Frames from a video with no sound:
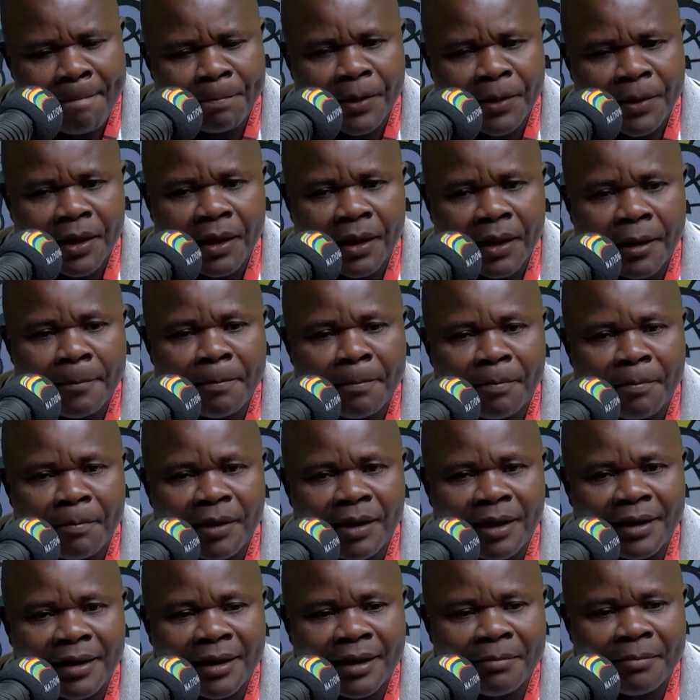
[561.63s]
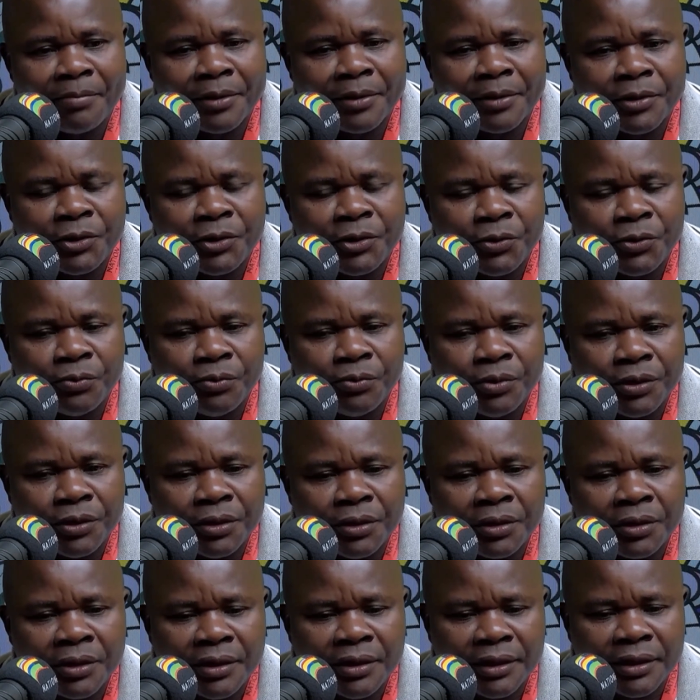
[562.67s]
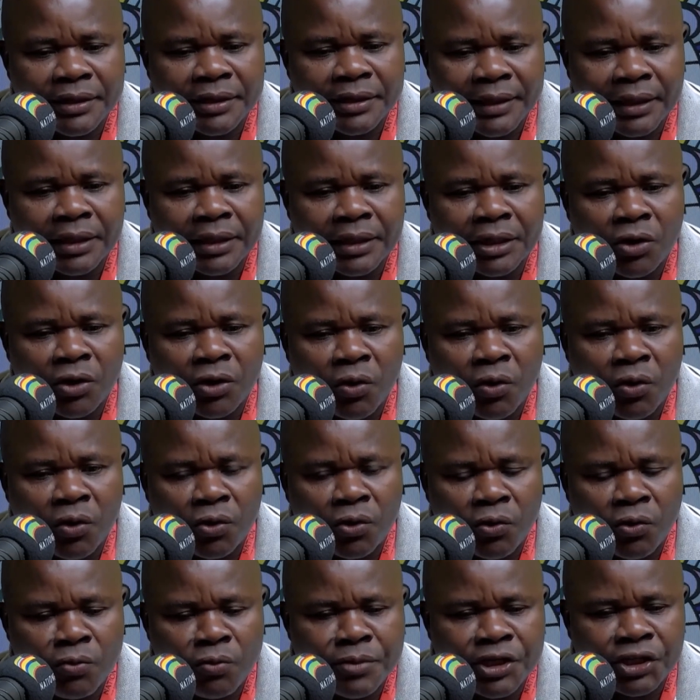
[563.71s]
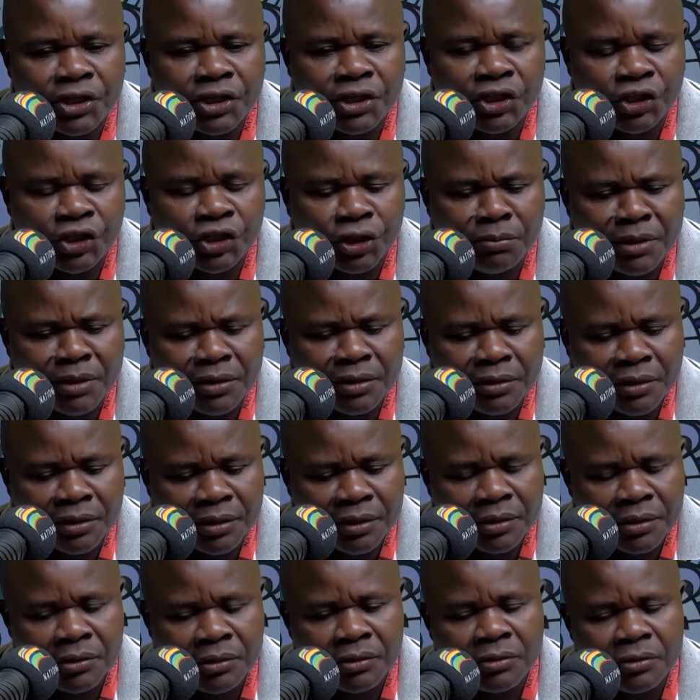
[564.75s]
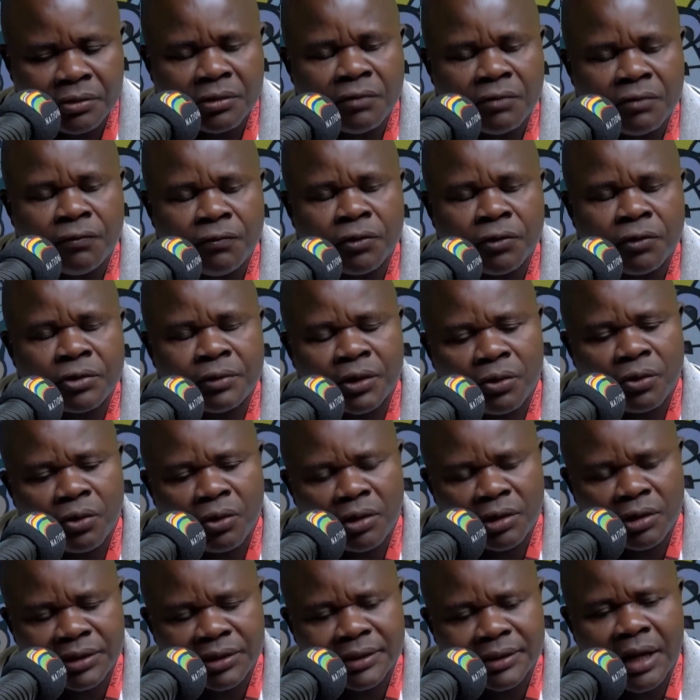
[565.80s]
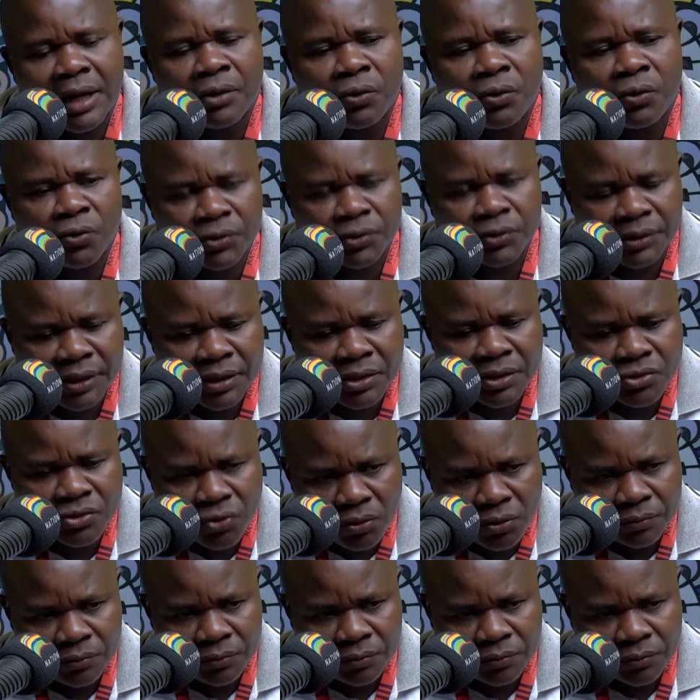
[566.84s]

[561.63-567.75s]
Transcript: I happen to be the technical committee chairman of what we call Sacco Central.